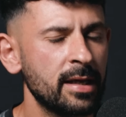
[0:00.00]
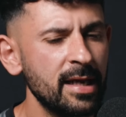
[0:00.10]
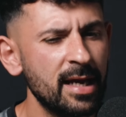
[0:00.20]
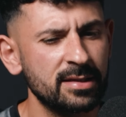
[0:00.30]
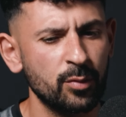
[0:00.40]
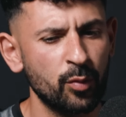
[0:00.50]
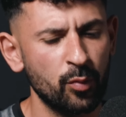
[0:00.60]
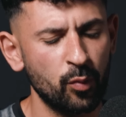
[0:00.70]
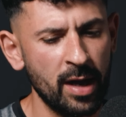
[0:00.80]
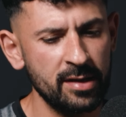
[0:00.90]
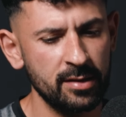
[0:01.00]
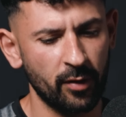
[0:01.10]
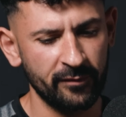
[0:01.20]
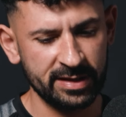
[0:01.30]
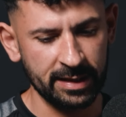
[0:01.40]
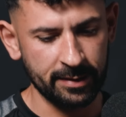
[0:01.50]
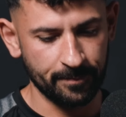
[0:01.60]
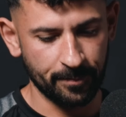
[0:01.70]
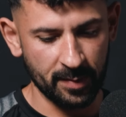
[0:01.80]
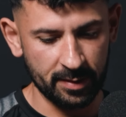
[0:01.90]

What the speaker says: Can I ask, when obviously